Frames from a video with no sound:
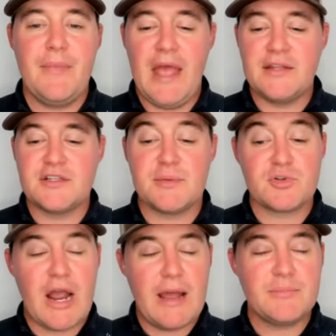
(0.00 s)
and
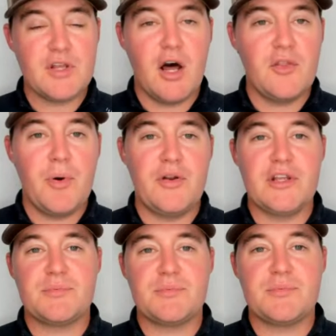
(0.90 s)
subscribe to on the
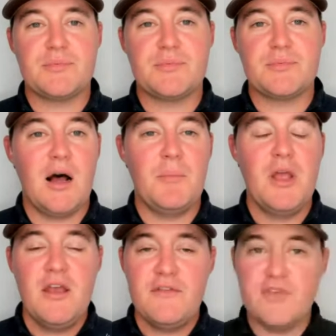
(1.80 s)

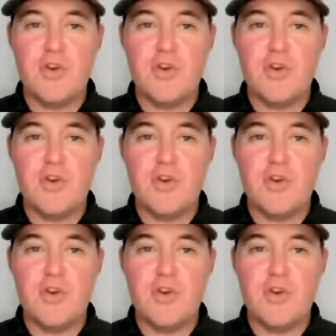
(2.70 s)
ponyexpress.com.